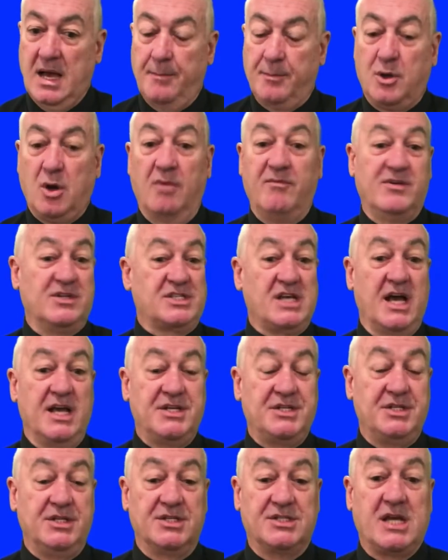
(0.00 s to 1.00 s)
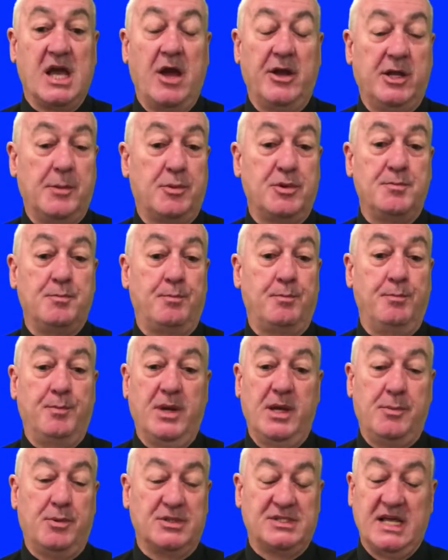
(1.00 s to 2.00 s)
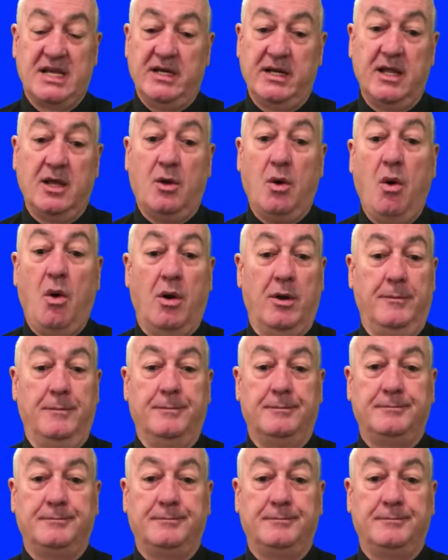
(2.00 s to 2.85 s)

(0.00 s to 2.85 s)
conversation is going to be presented in court.